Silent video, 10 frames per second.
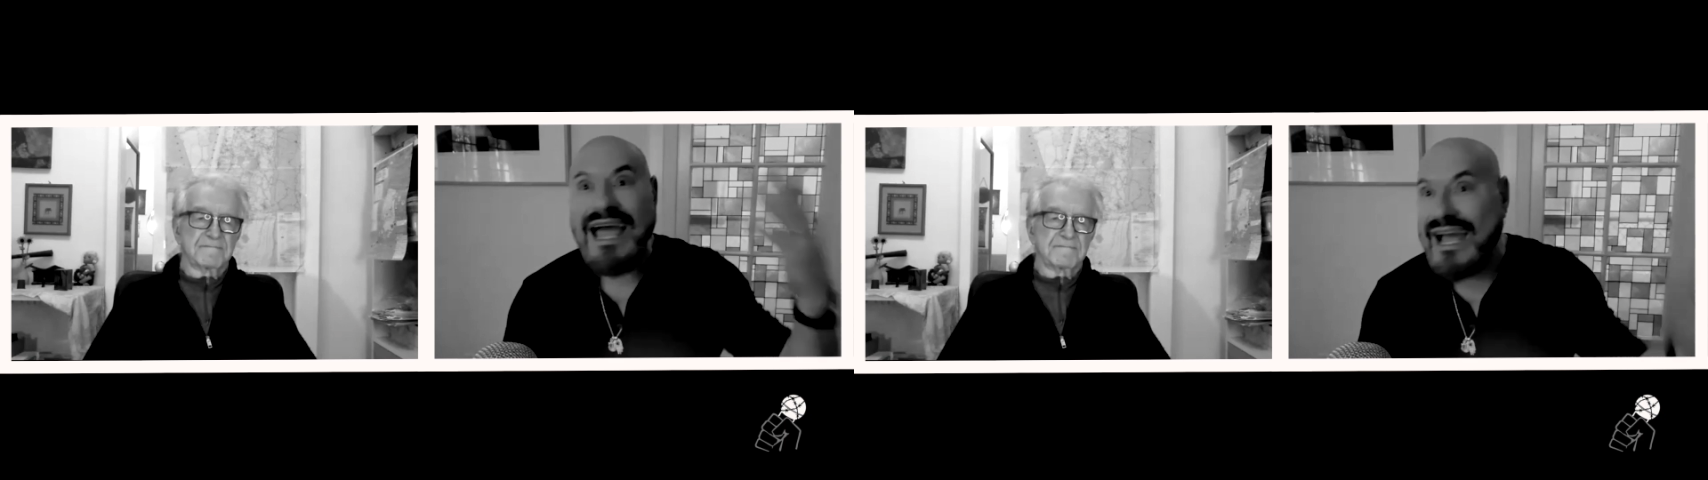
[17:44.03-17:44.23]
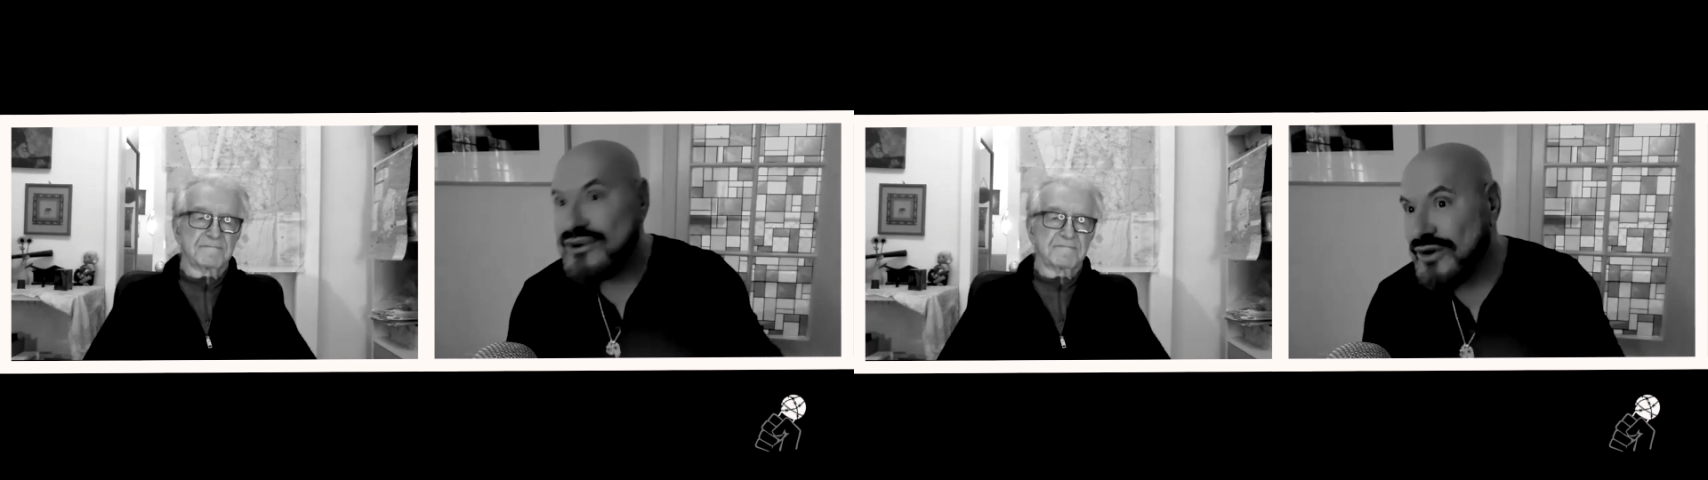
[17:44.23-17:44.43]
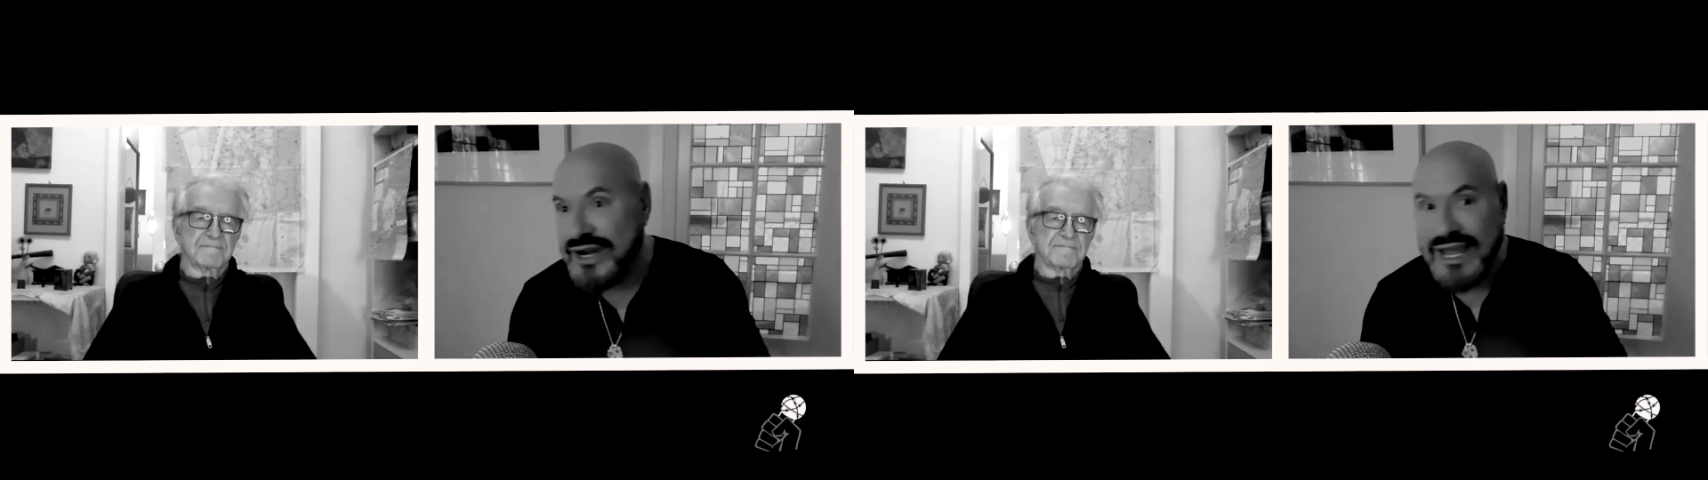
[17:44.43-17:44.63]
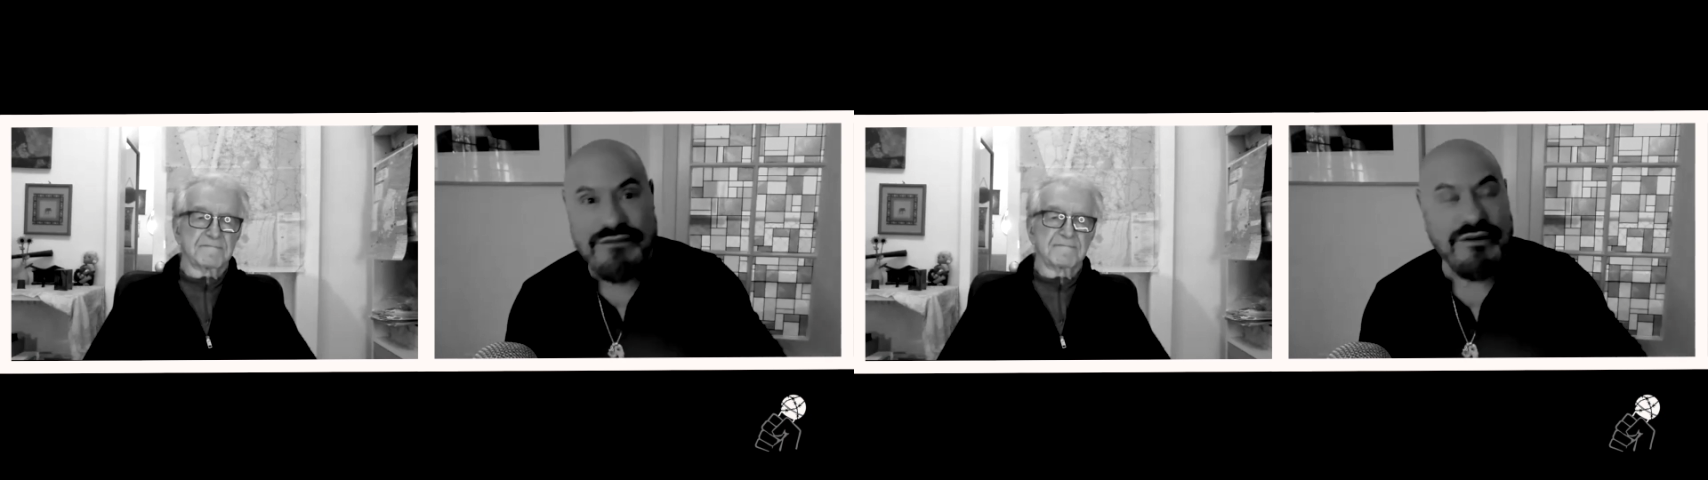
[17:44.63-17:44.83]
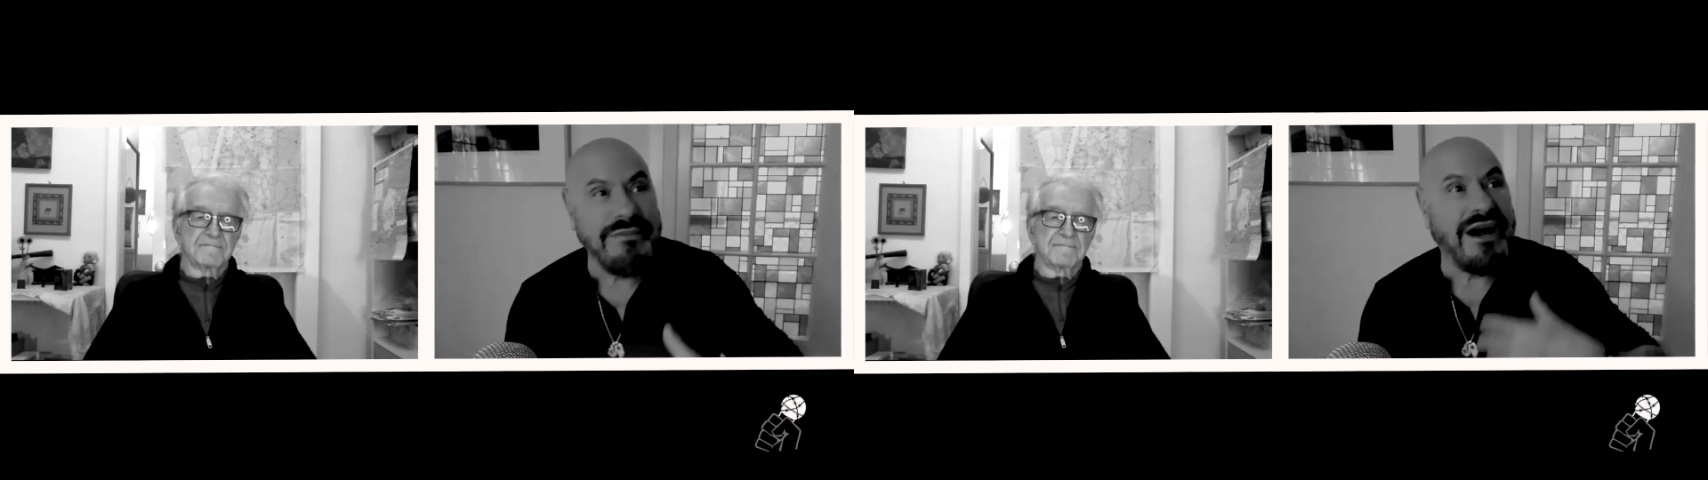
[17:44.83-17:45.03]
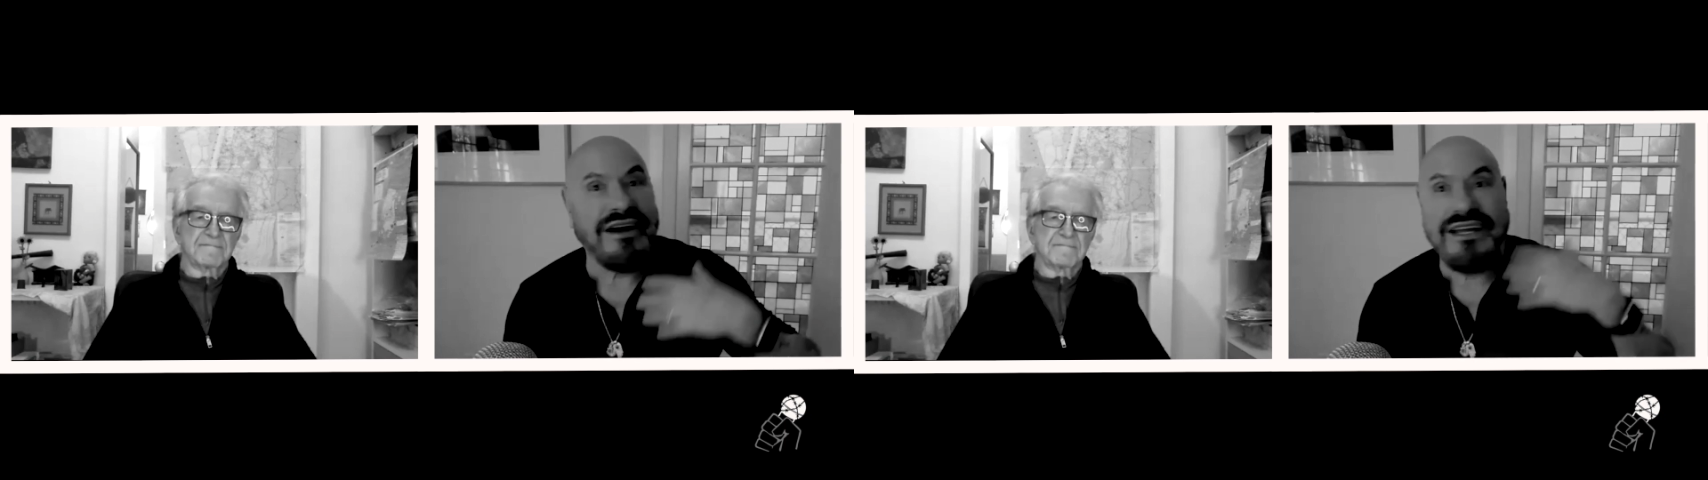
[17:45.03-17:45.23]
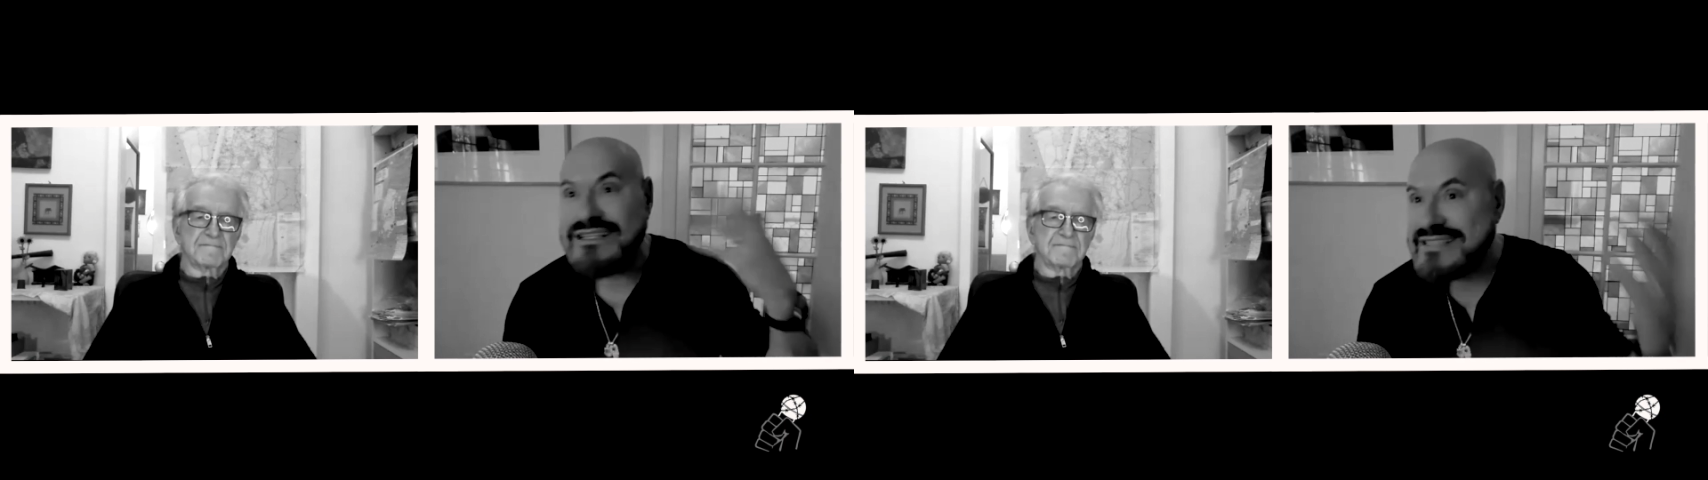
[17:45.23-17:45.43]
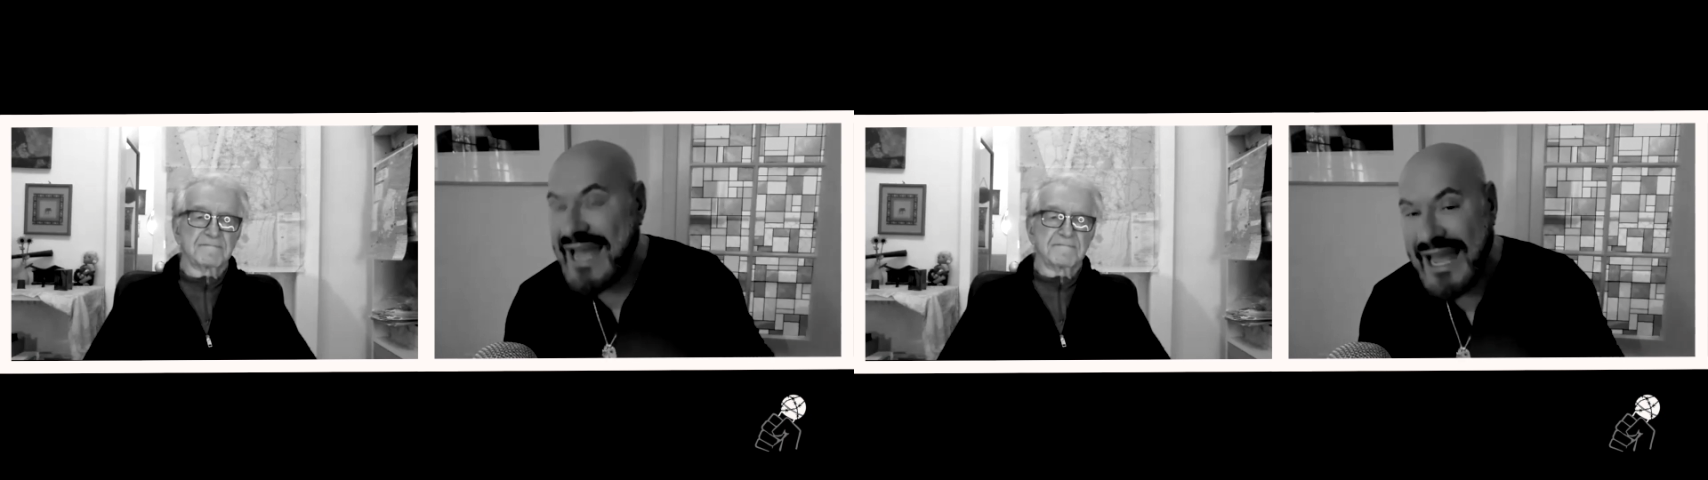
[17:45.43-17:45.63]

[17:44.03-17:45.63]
and or Native Americans